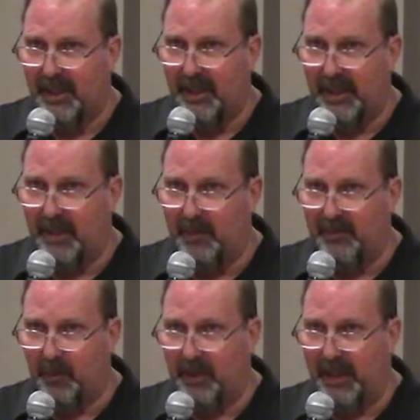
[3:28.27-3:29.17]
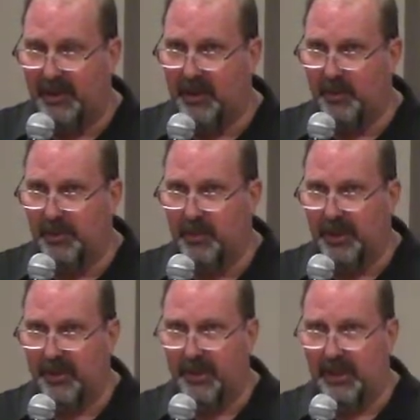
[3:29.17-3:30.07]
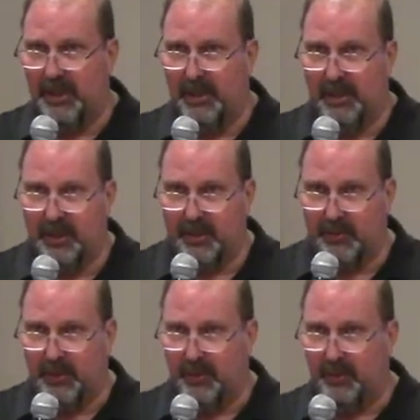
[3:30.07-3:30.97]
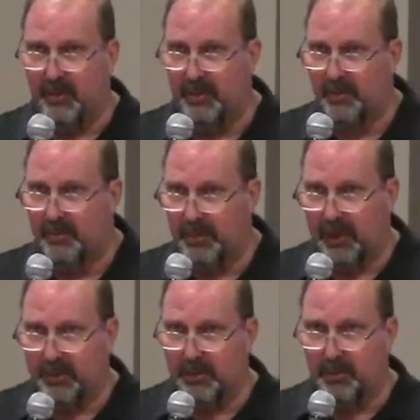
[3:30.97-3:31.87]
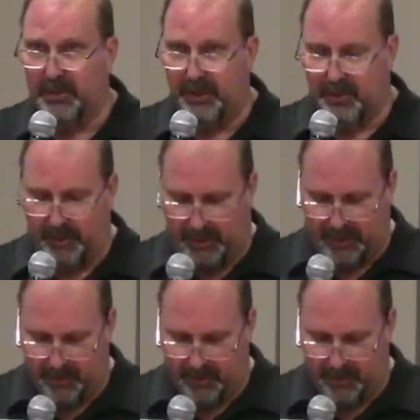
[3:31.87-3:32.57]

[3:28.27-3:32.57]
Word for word: And before that, she was with the uh, Litchfield Park School District.